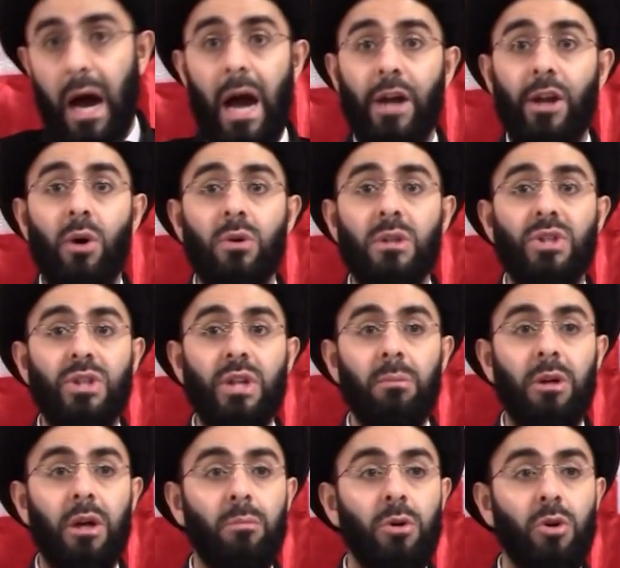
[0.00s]
I know in
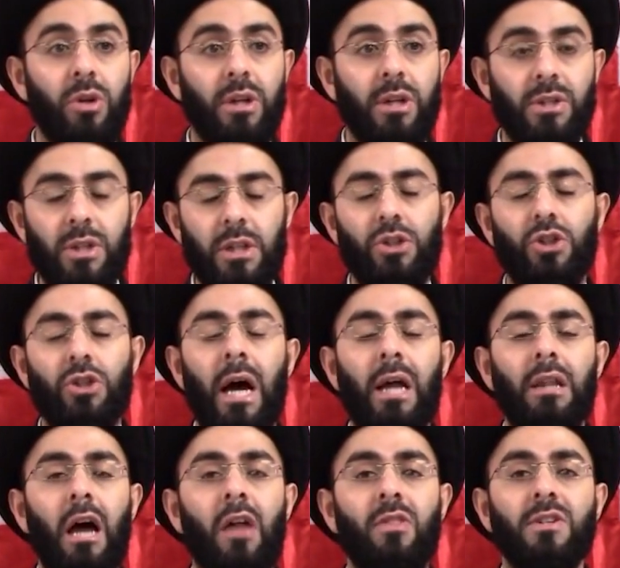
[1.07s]
some communities,
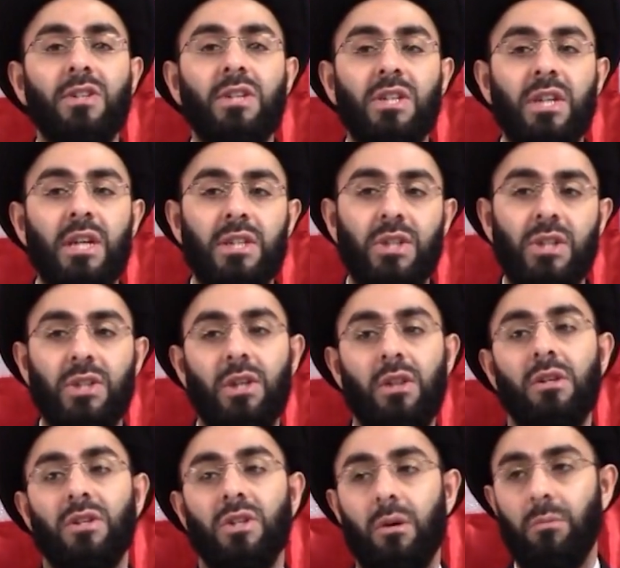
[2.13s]
inshallah, this doesn't exist
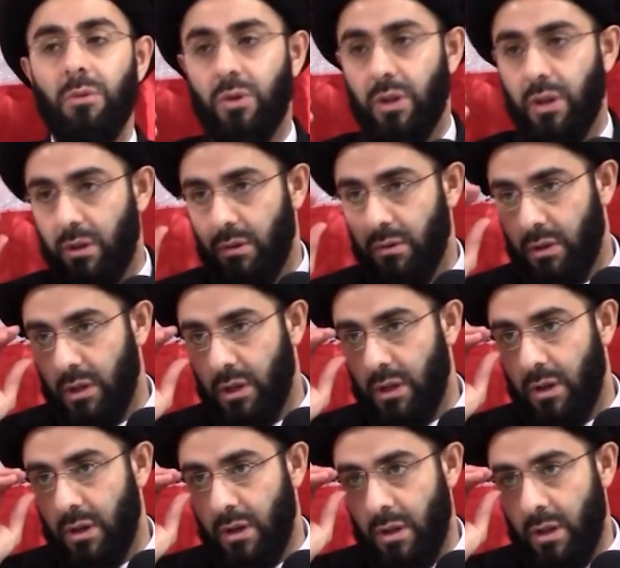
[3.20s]
in this community.
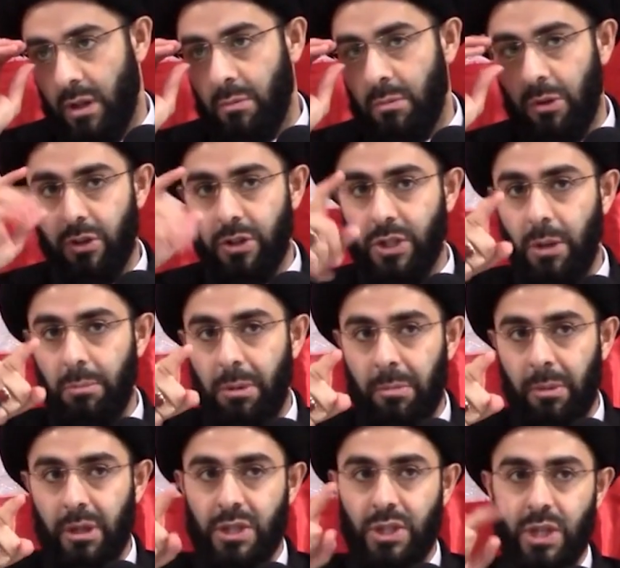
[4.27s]
But there's some
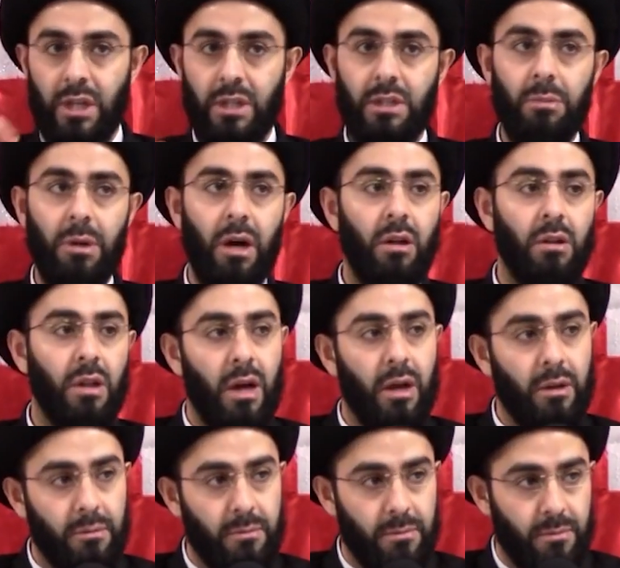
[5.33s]
people listening to me
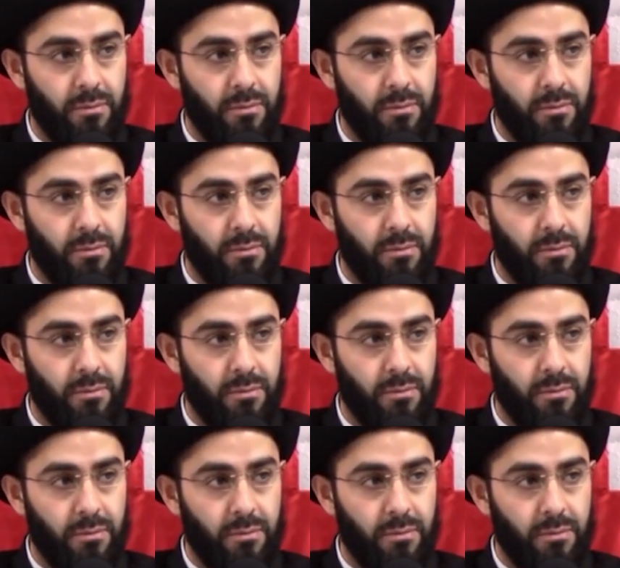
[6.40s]
online.